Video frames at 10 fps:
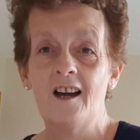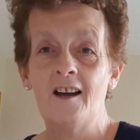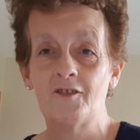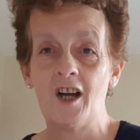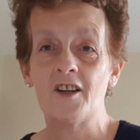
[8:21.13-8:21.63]

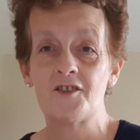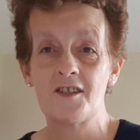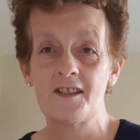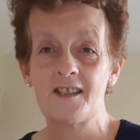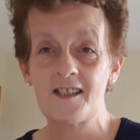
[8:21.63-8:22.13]
I've got
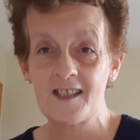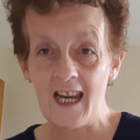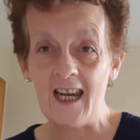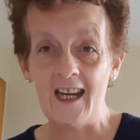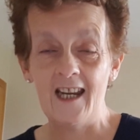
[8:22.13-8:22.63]
to
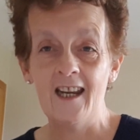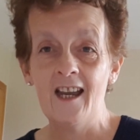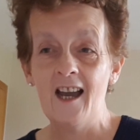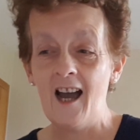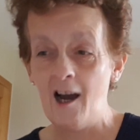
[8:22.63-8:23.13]
say
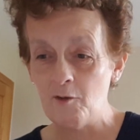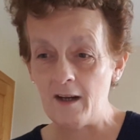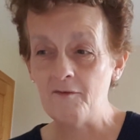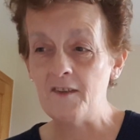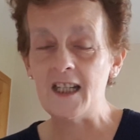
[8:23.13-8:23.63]
how
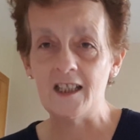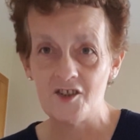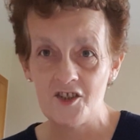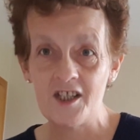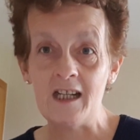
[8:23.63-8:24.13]
I feel
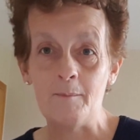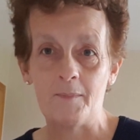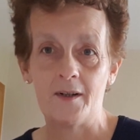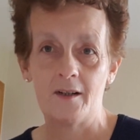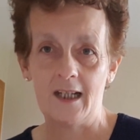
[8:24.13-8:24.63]
deep